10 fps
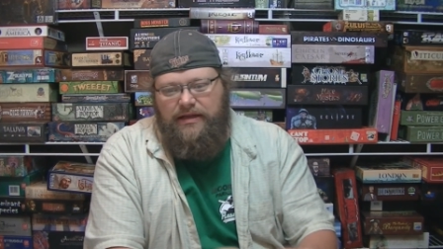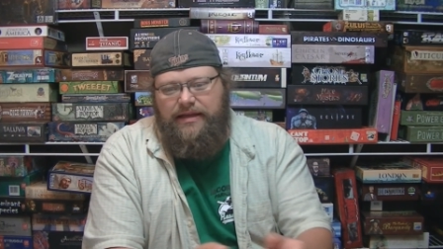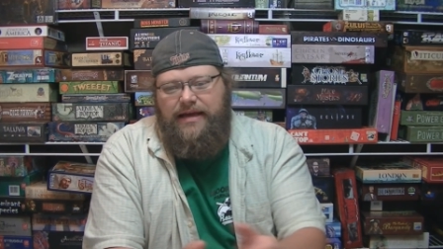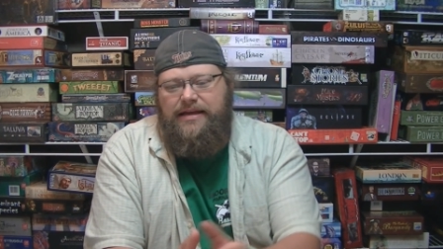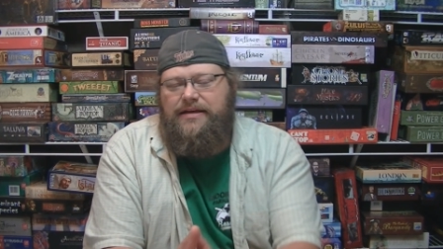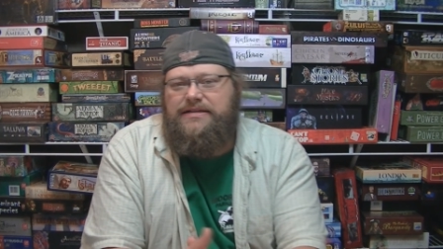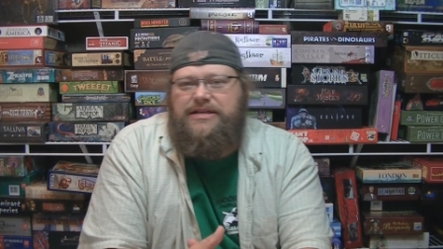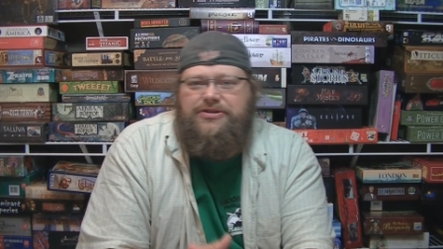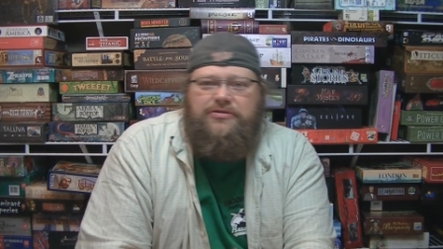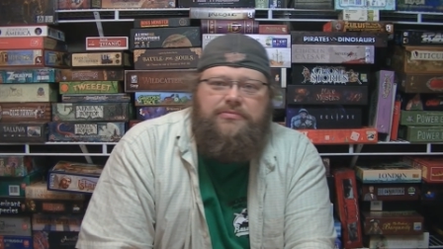the idea is
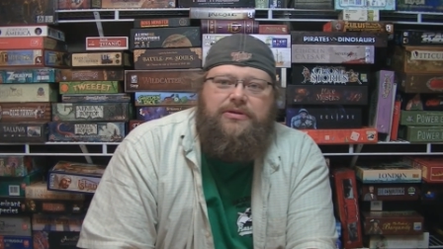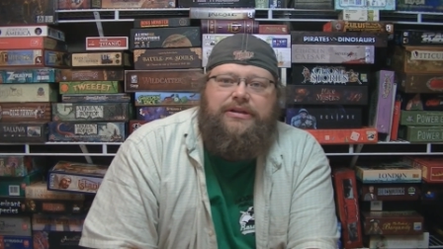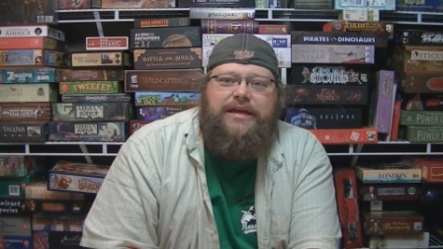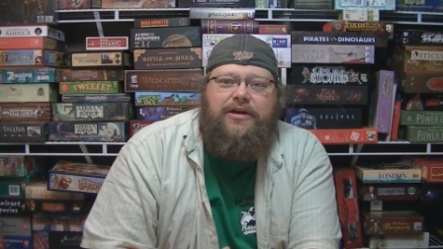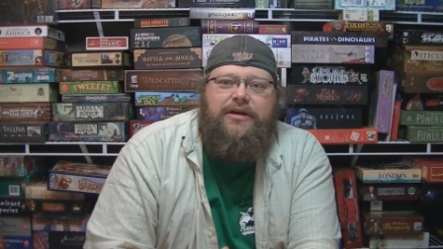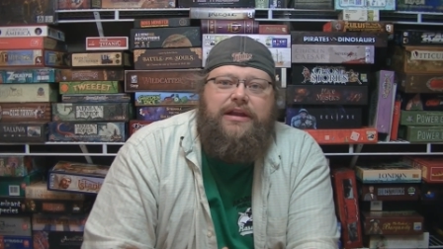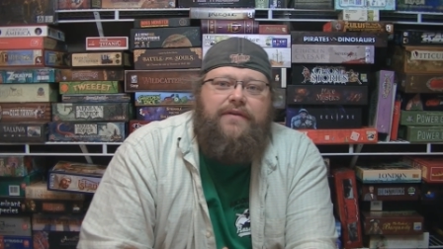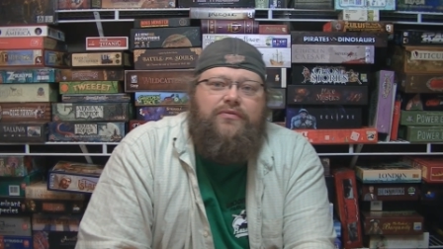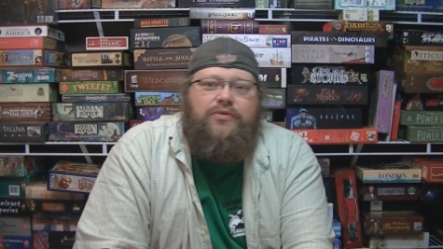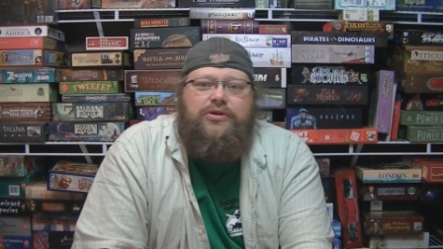that you're going to be able to carry it
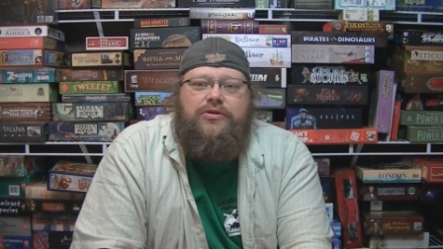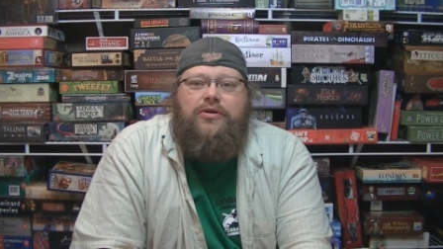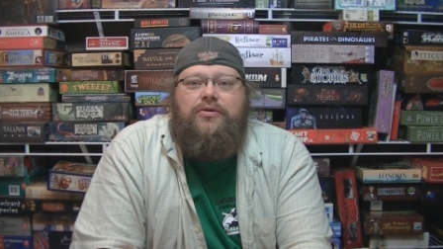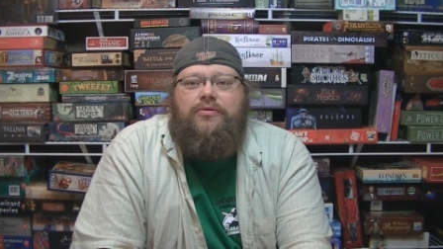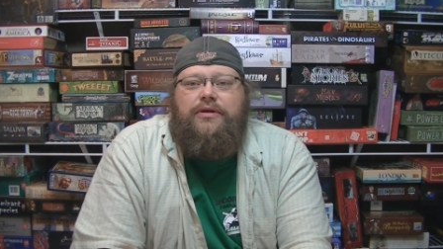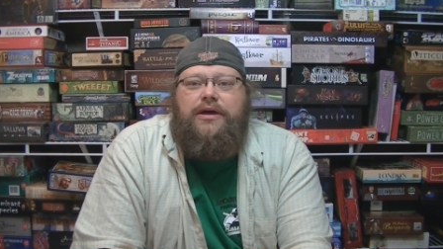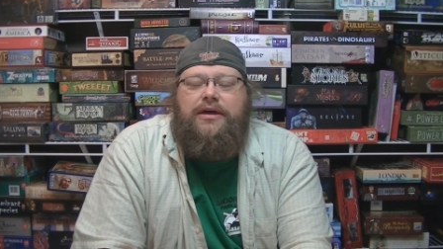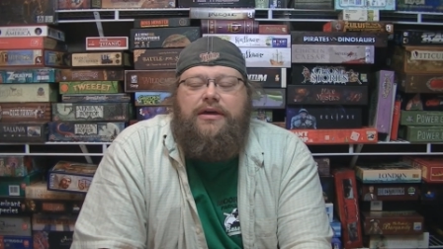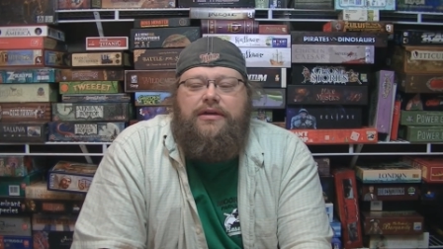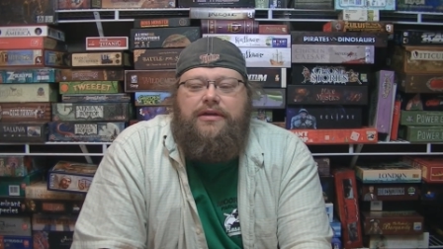everywhere you go
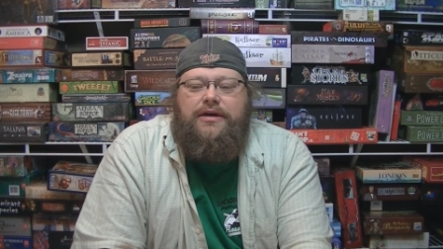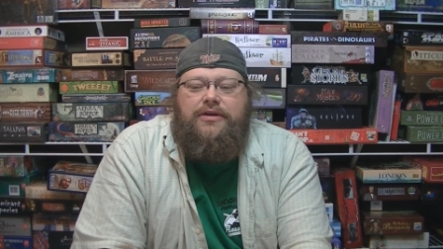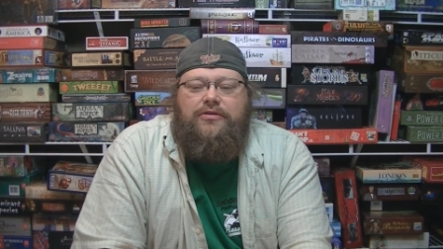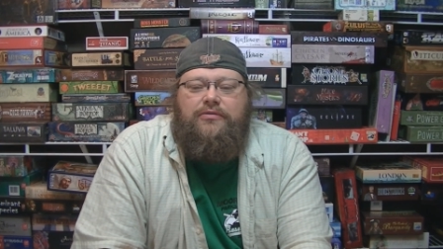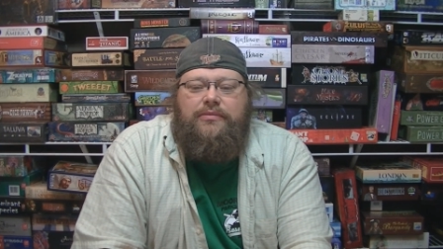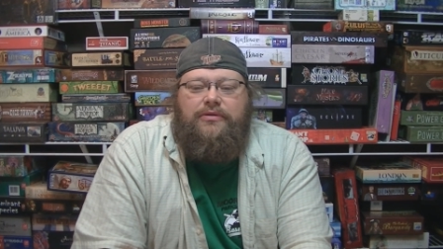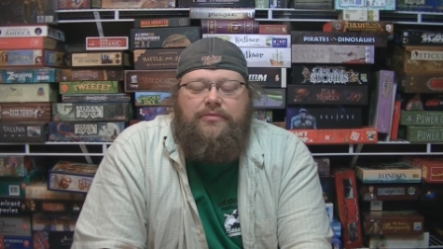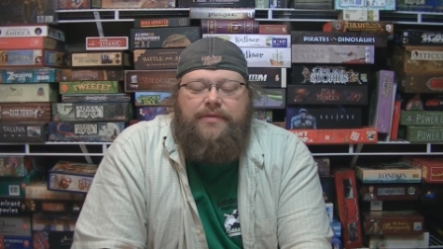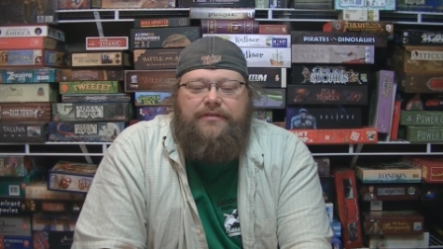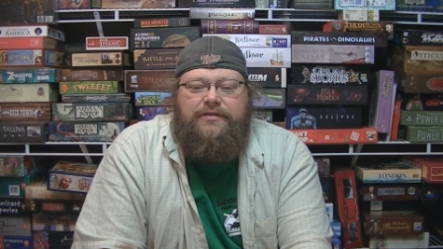and uh, you're going to be
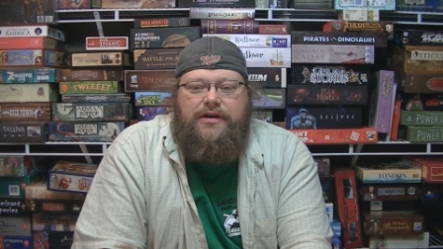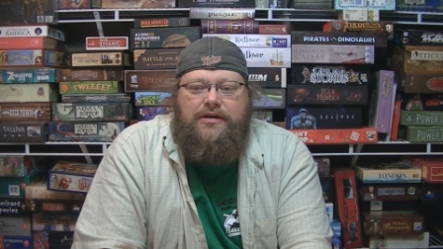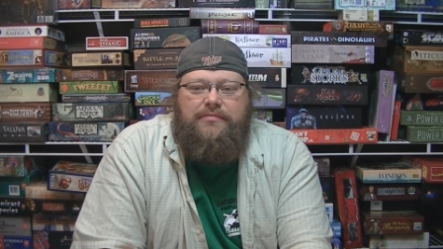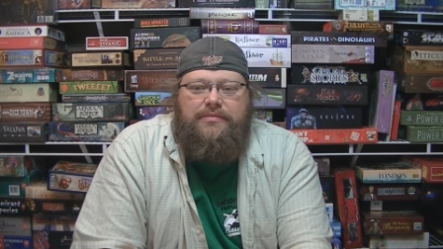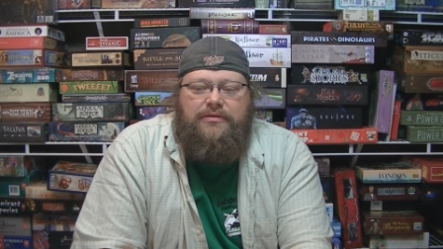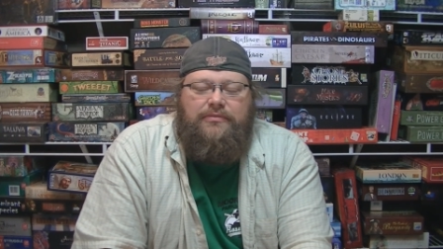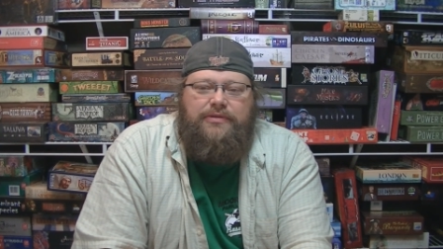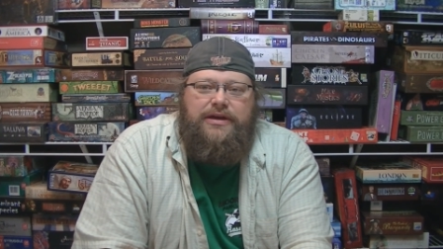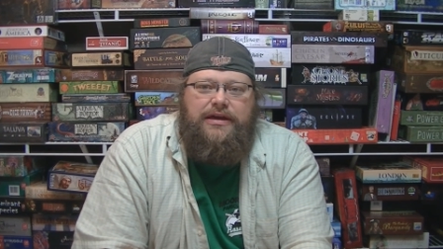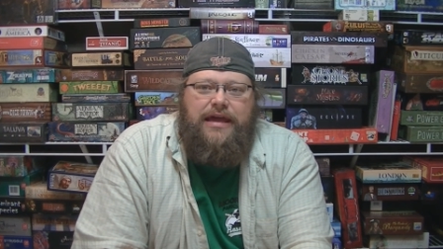able to bust it out and be able to
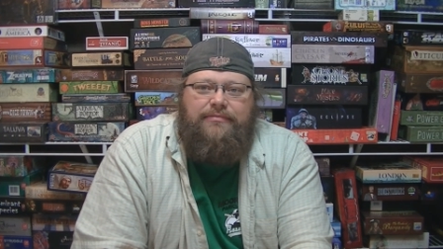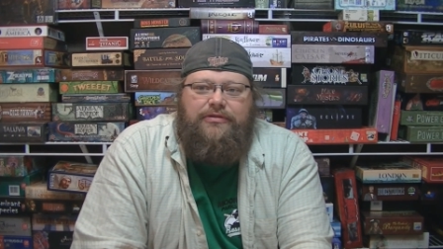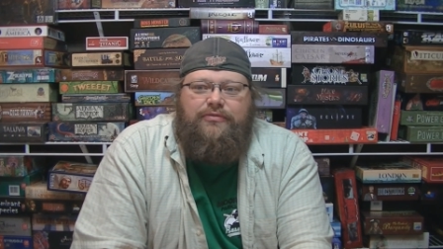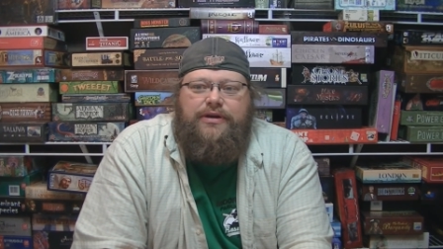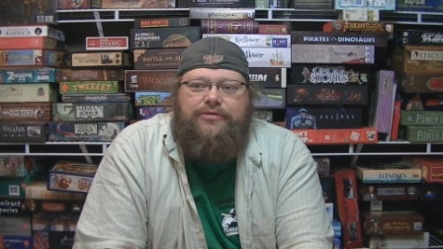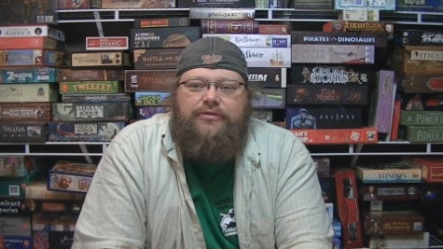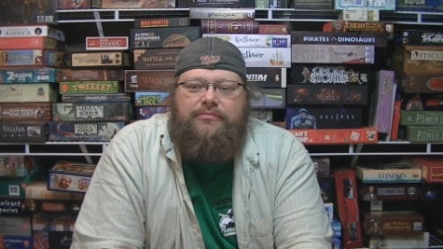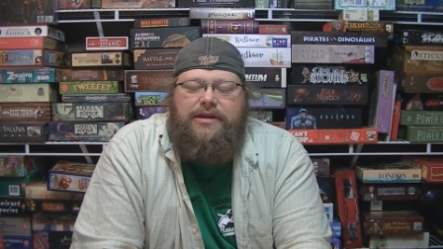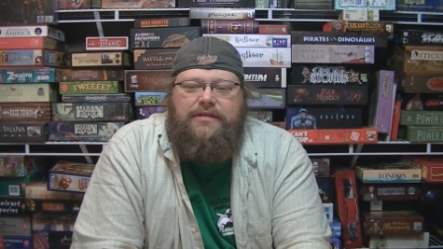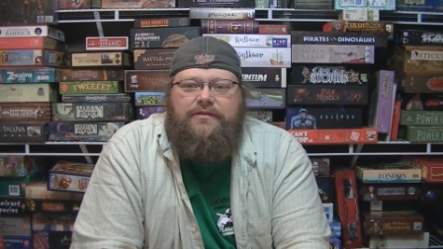play a game in 20 30
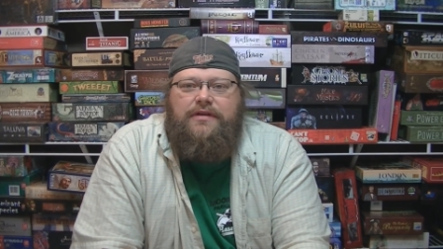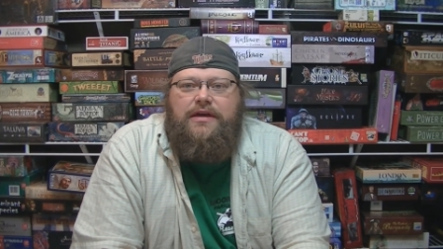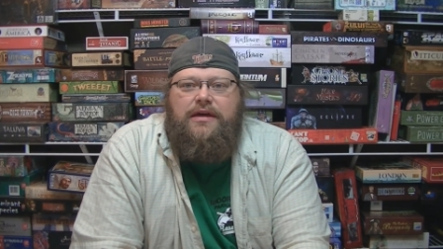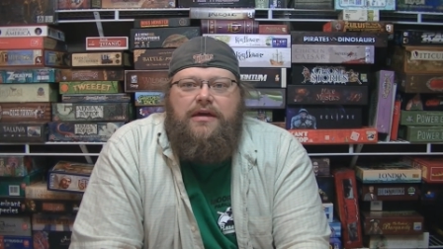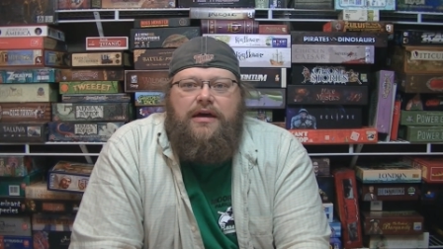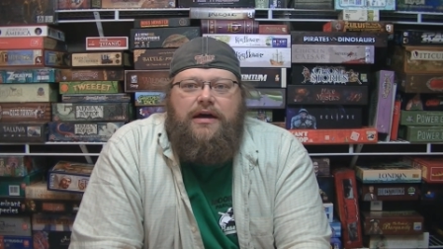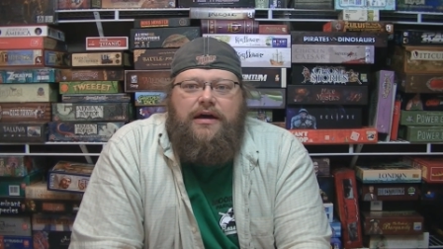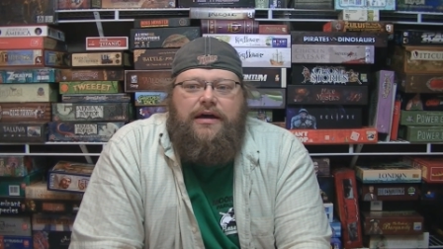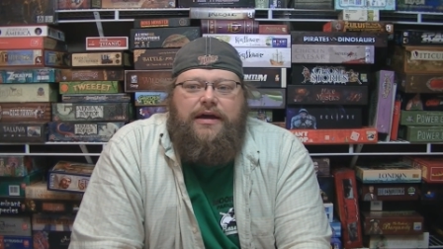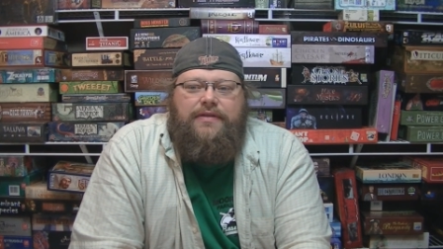minutes
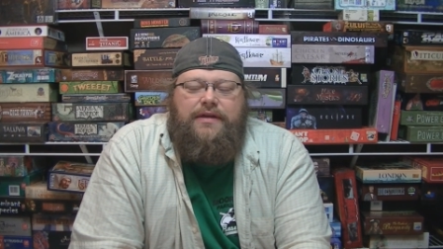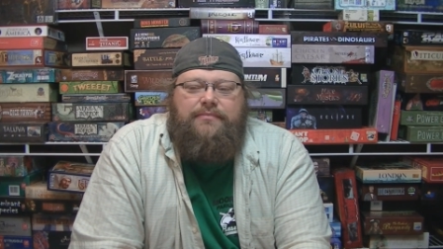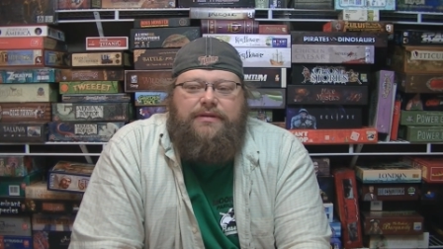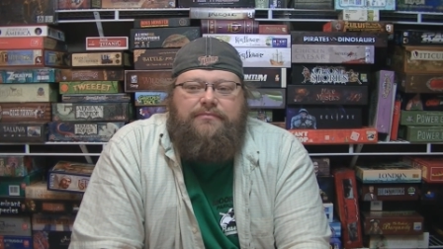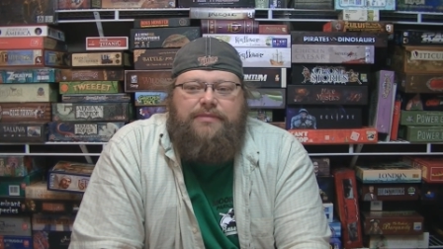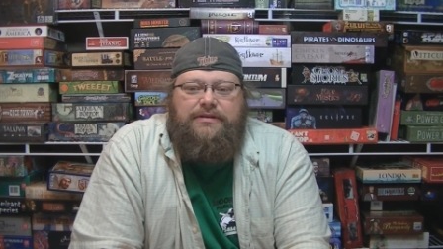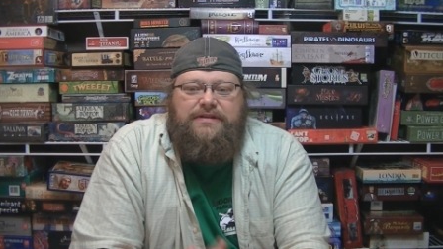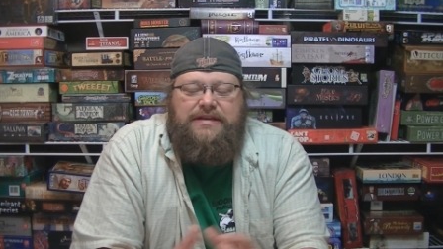uh, and then but but